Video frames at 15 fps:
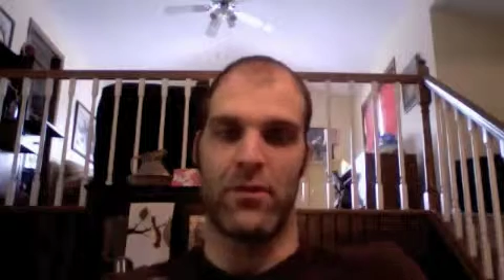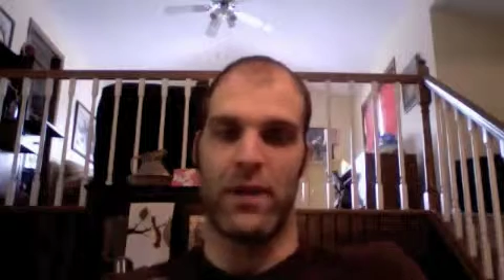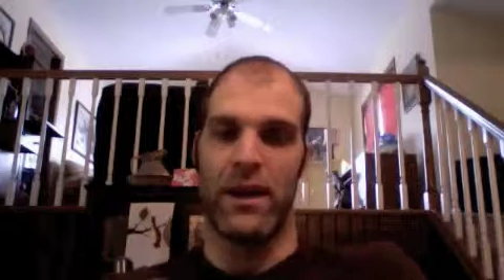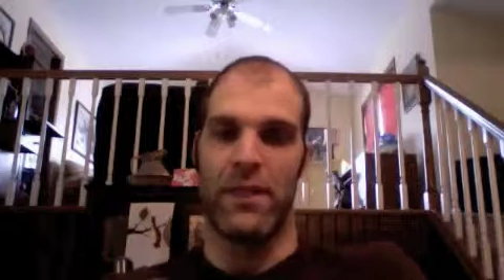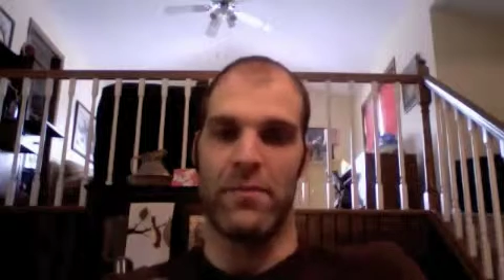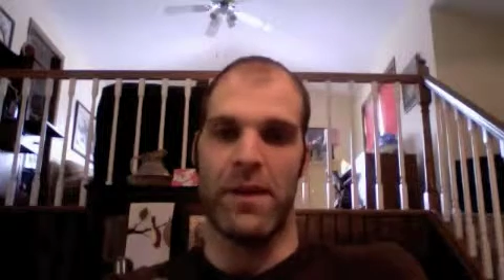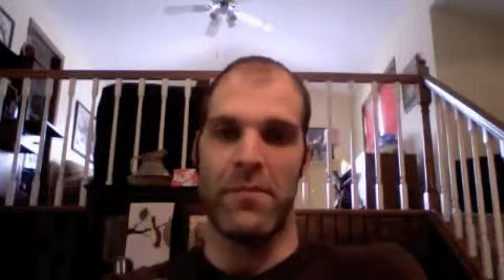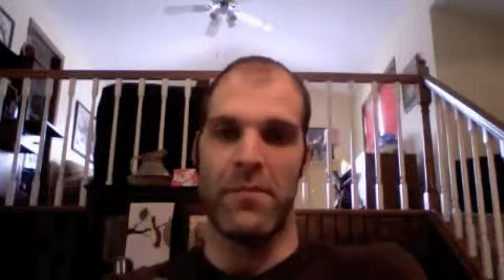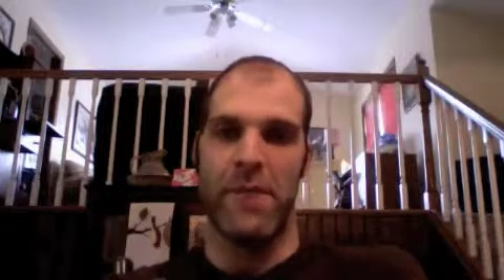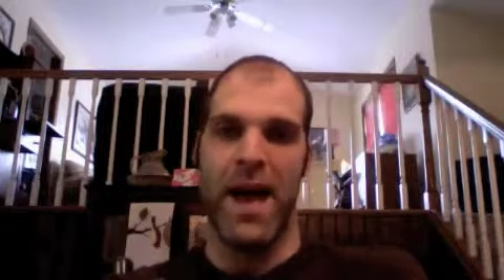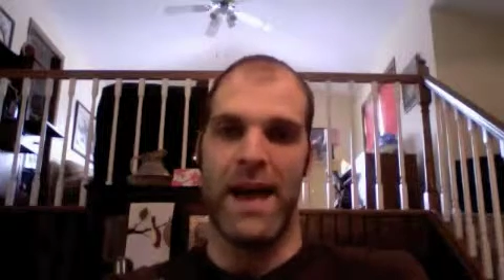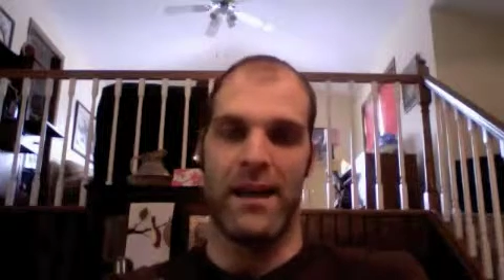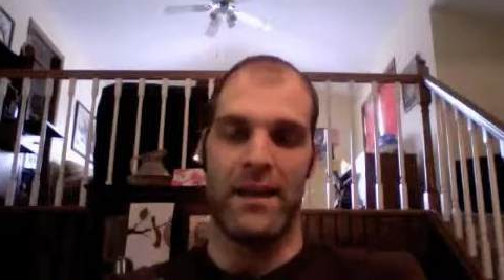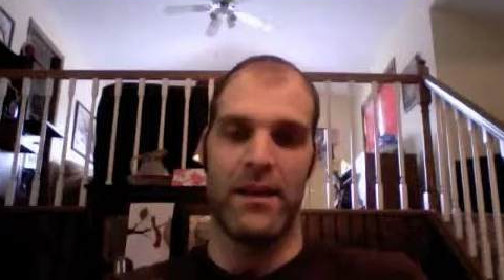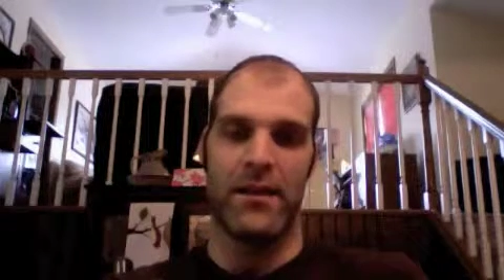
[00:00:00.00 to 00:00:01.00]
right on my
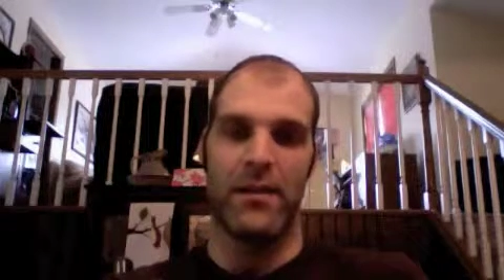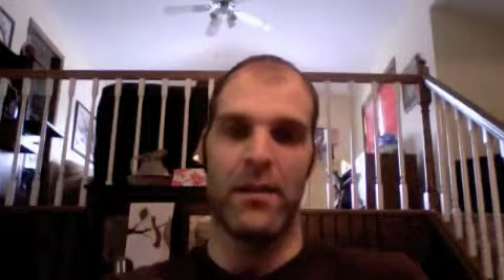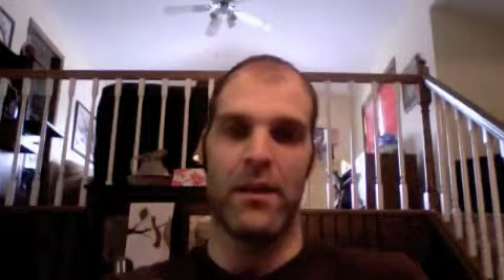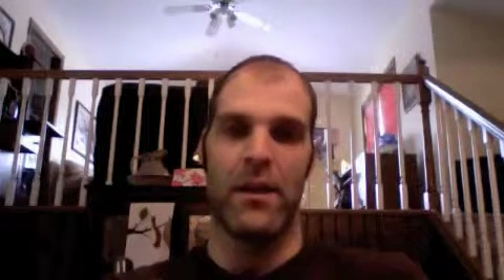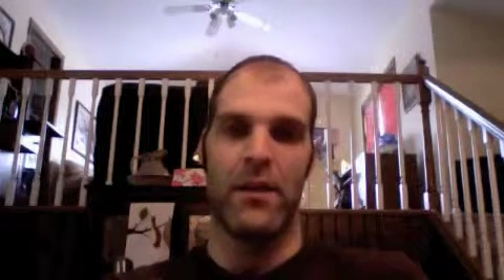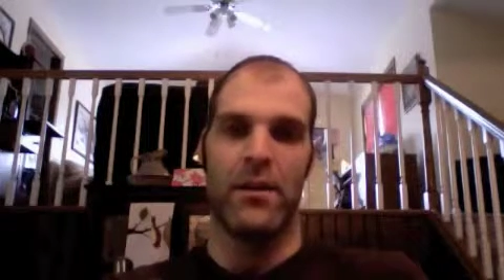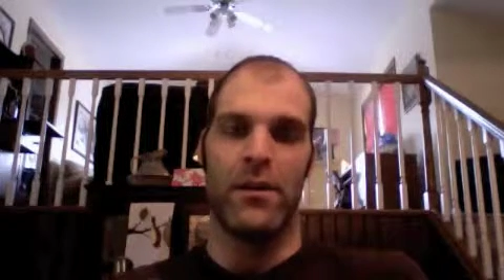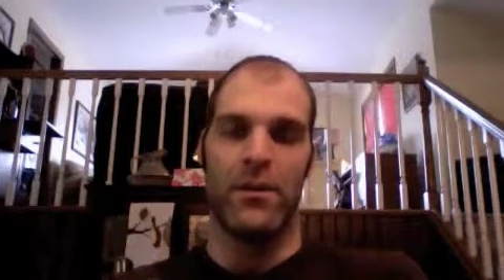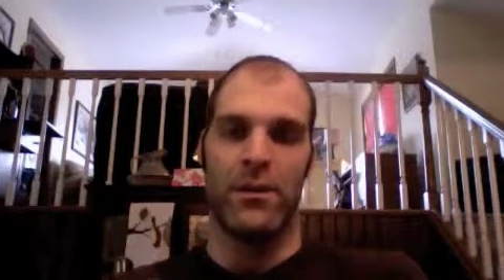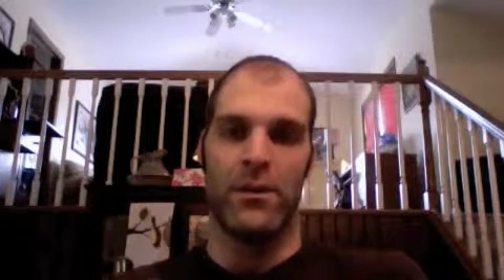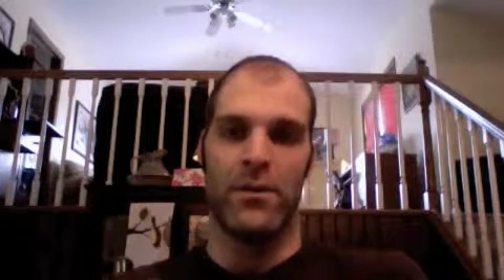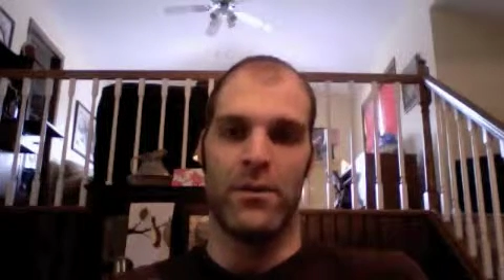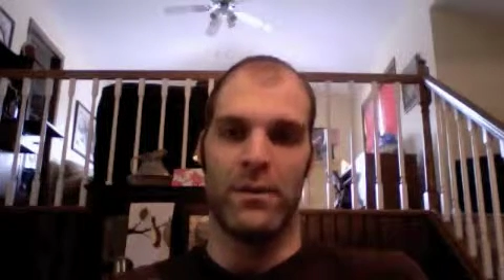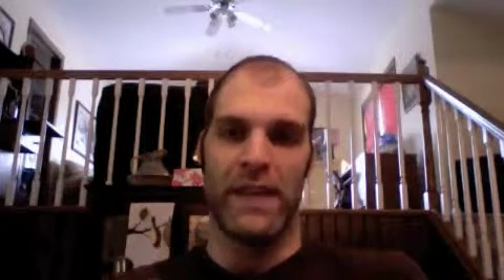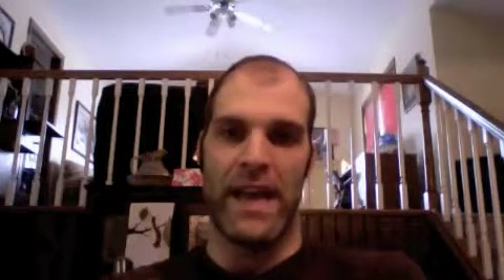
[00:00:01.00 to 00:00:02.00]
Mac here. You can
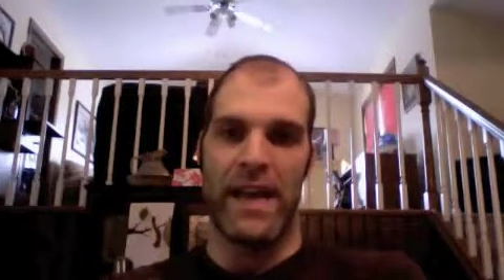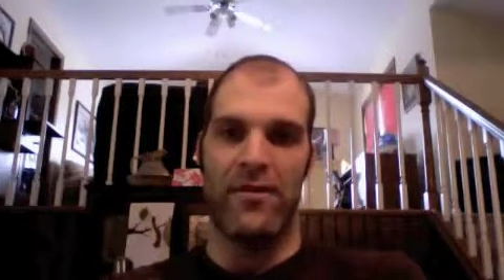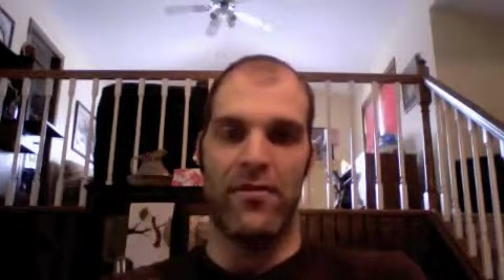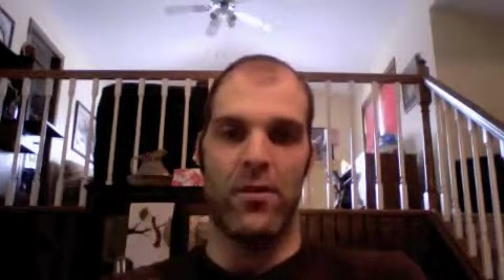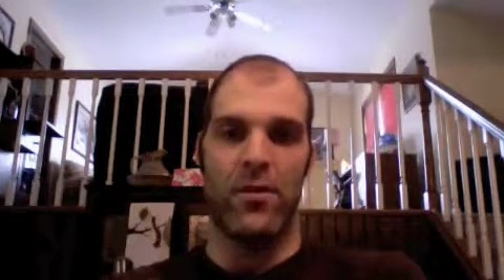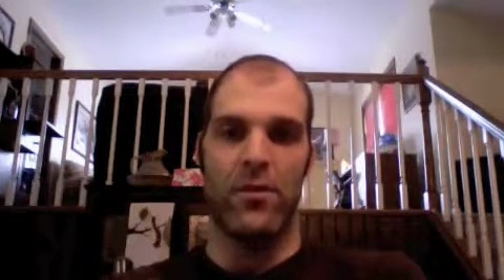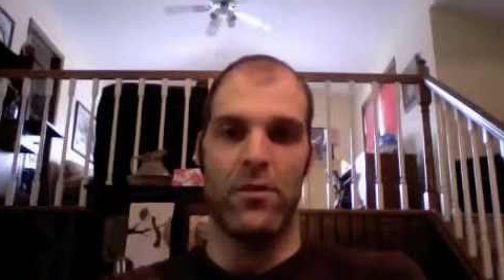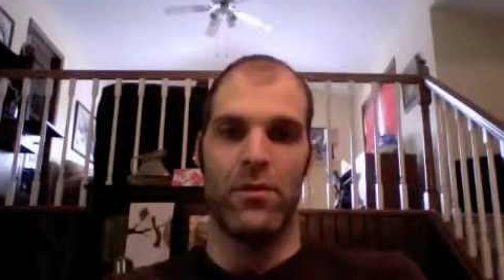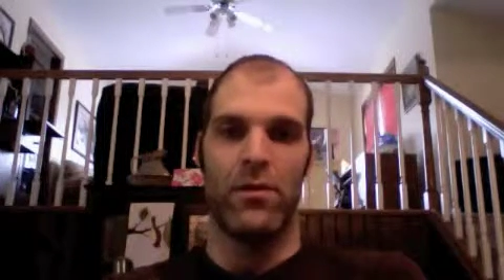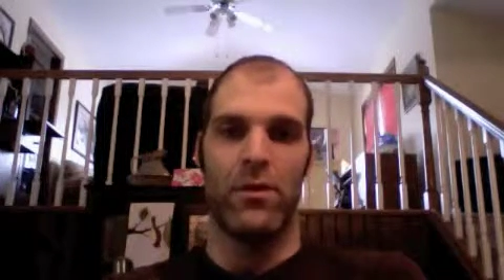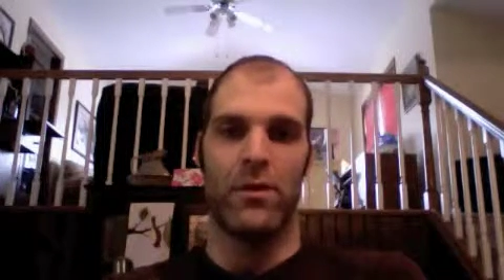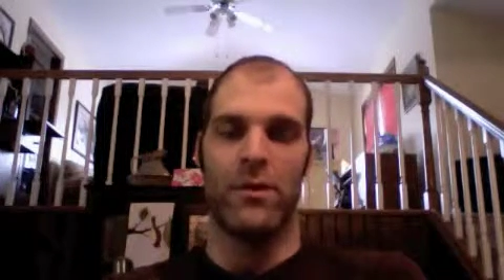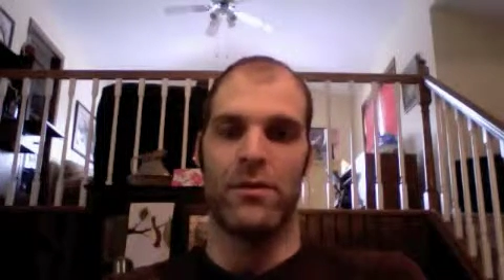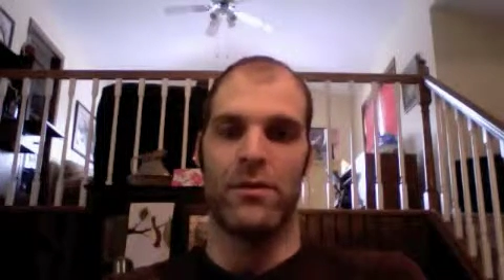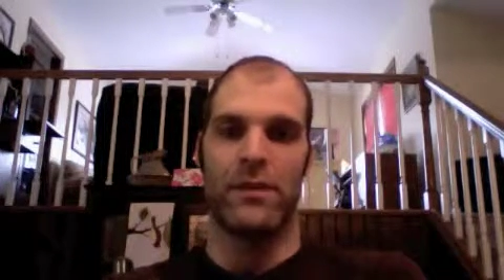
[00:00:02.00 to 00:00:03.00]
use an iPhone. You
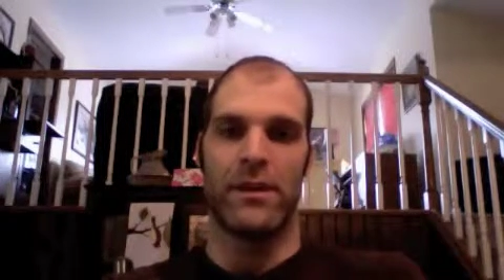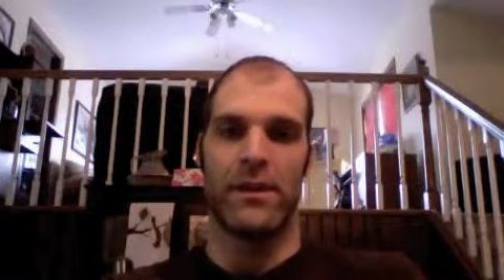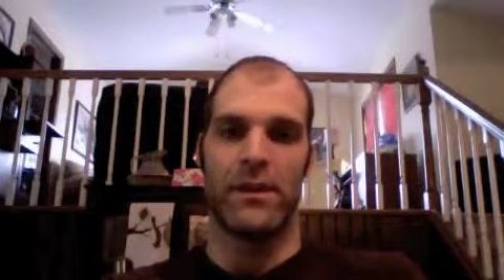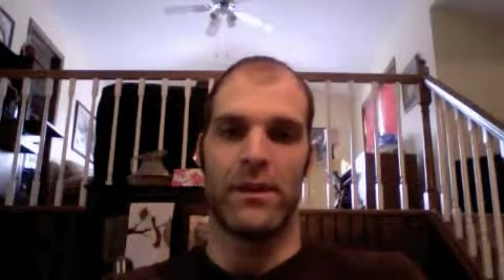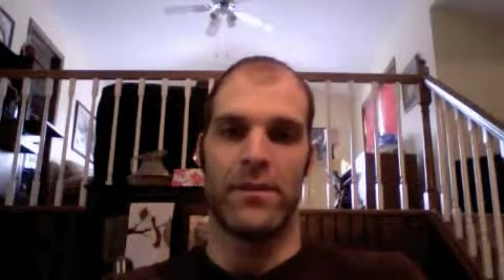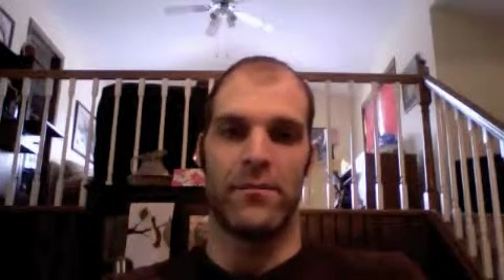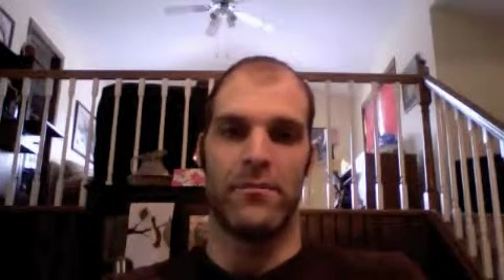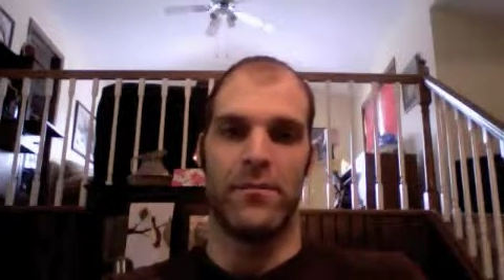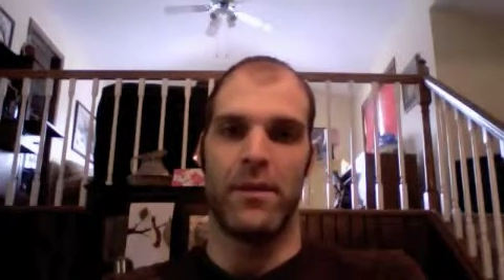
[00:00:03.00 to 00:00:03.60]
can use a